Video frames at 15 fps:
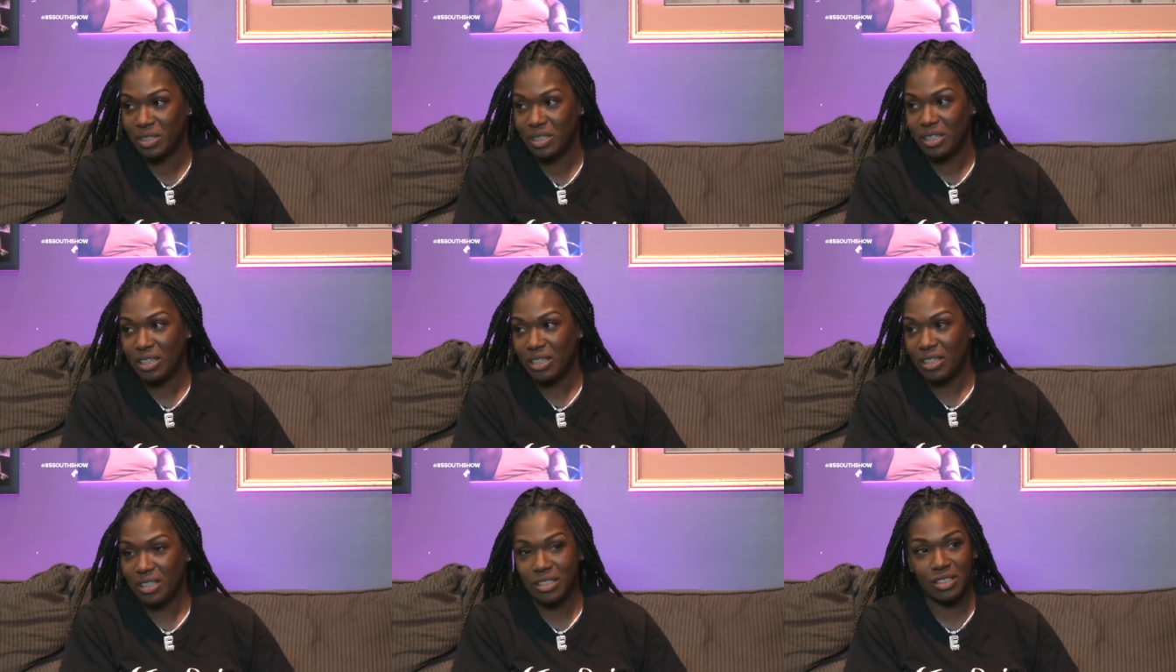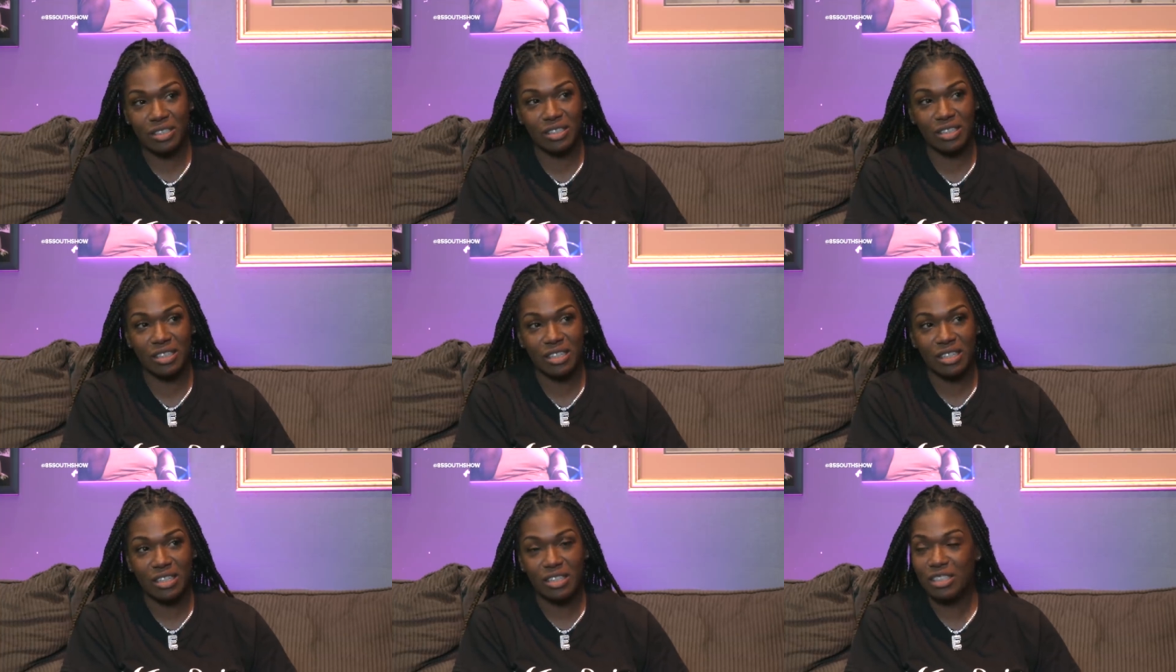There you go. The
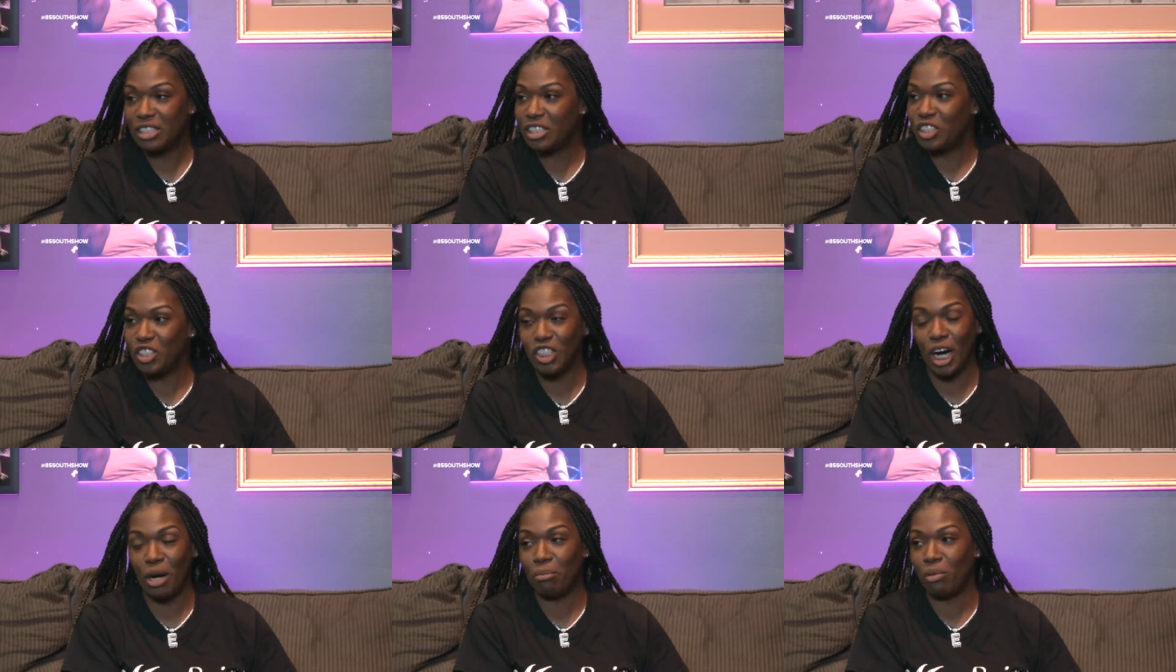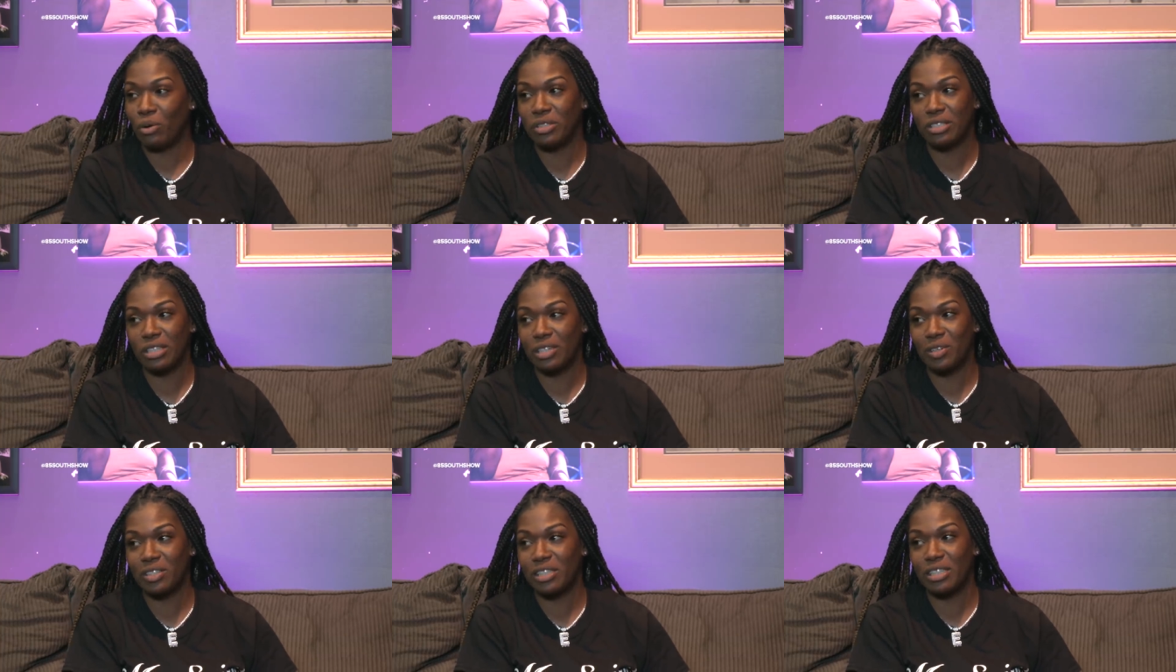jumbo ones? The jumbo, he
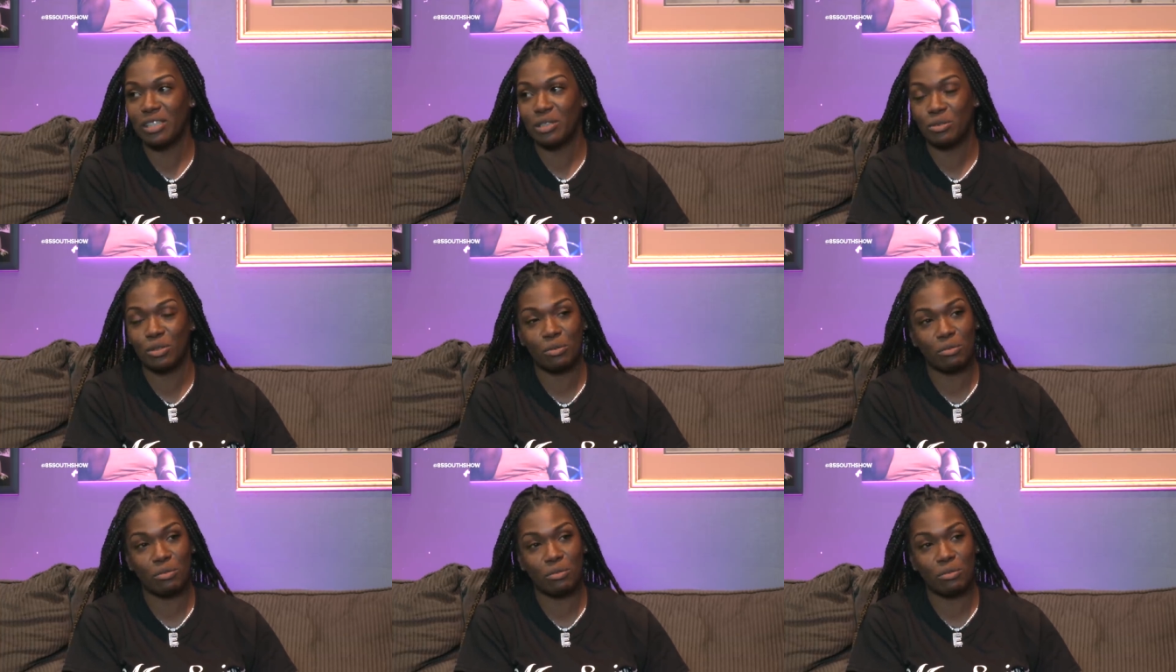said, don't get That's,